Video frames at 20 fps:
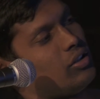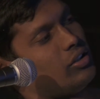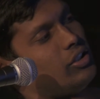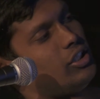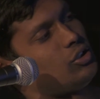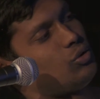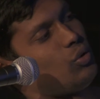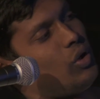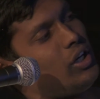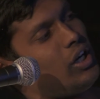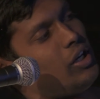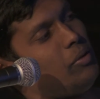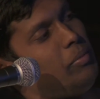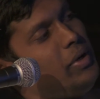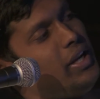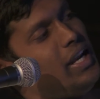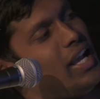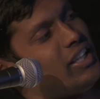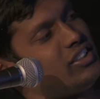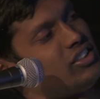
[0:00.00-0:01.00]
this one and
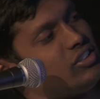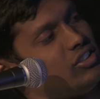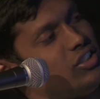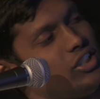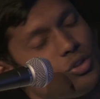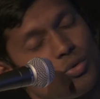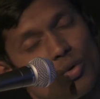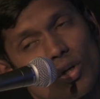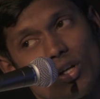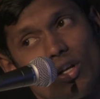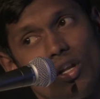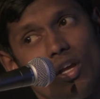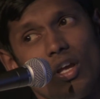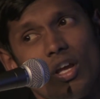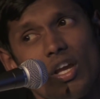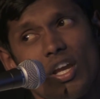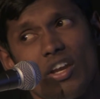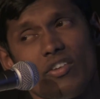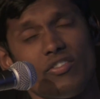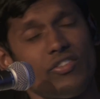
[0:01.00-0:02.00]
b dash is this one.
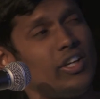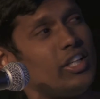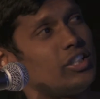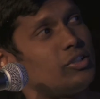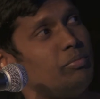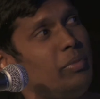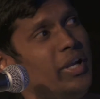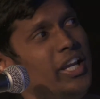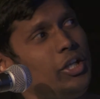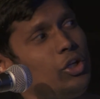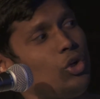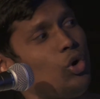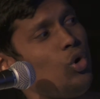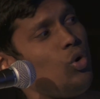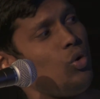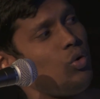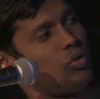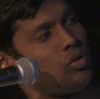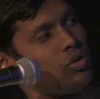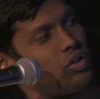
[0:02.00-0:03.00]
If it is
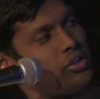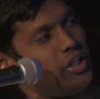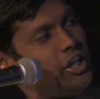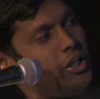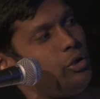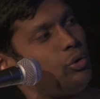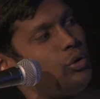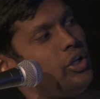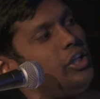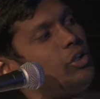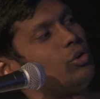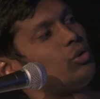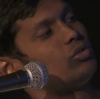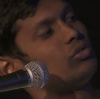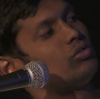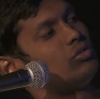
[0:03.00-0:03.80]
b2, then you need to